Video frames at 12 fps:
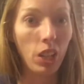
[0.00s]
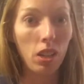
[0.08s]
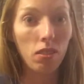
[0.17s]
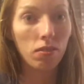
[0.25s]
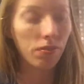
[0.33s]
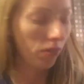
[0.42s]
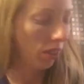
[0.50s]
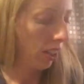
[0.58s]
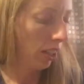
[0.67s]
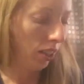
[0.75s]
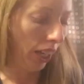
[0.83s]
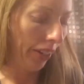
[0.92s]
No.
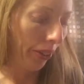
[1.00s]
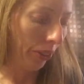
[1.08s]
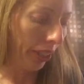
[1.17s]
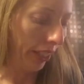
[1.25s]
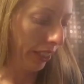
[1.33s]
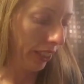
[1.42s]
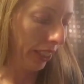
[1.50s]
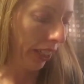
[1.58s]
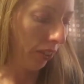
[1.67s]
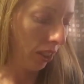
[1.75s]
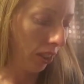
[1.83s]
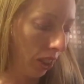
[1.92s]
I know you get discounts and